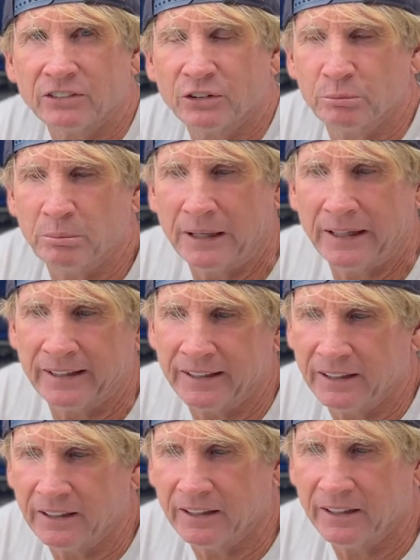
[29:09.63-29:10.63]
to
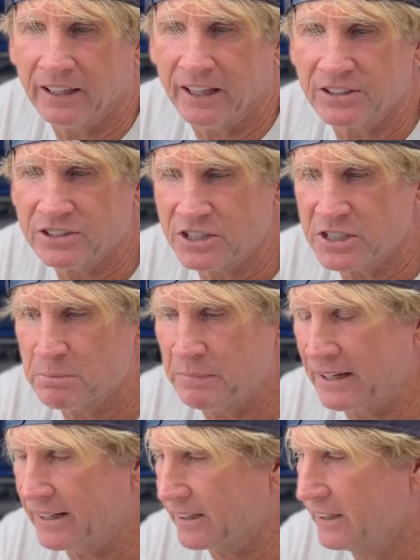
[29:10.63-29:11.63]
my engine
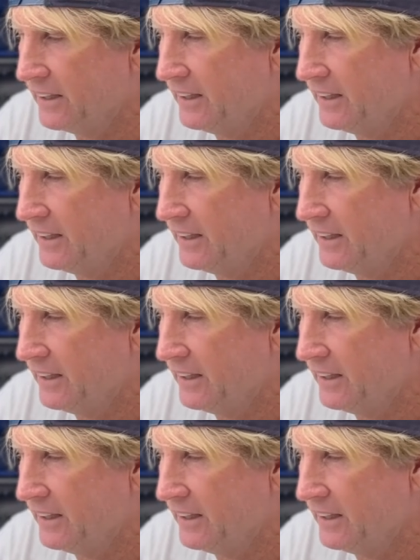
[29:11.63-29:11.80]
spec.